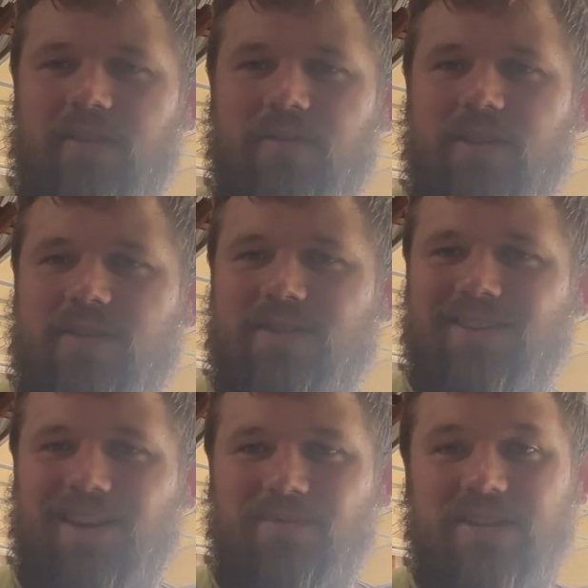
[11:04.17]
of this,
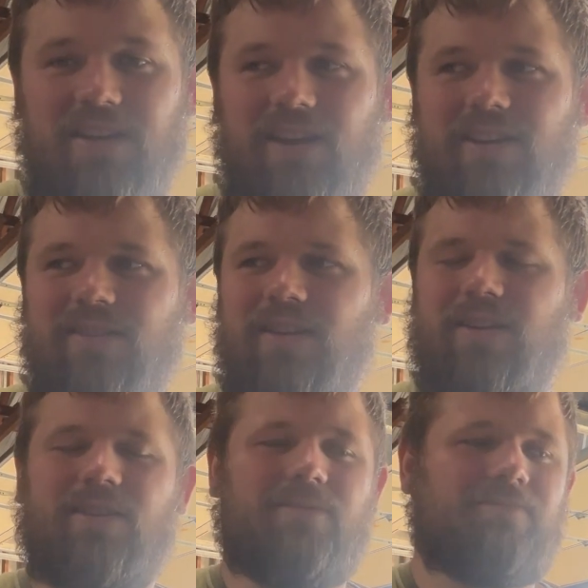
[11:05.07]
and I'm excited.
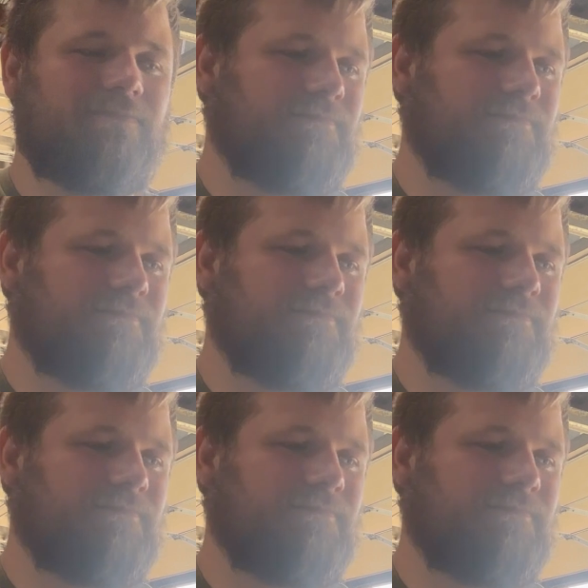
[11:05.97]
But